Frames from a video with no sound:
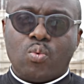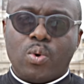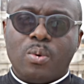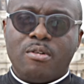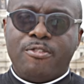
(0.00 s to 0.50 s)

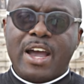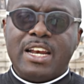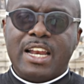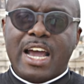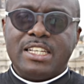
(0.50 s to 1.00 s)
We will
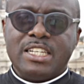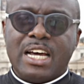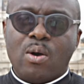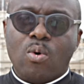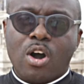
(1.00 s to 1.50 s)
find light
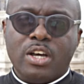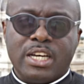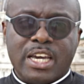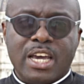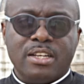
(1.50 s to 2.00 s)
in our world
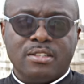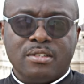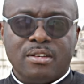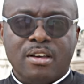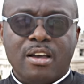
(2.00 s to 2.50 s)
again.
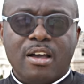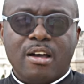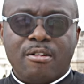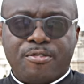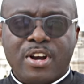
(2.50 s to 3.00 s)

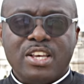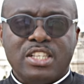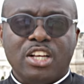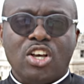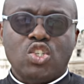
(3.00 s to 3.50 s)

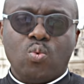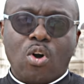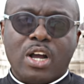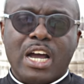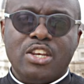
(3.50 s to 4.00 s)
Friends, let us
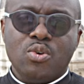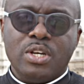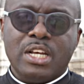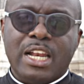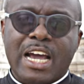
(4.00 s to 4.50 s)
walk anew
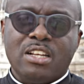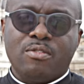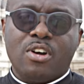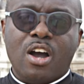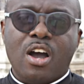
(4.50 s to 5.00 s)
in the light
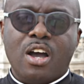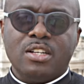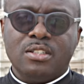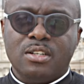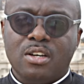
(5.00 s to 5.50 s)
of
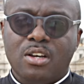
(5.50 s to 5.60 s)
God.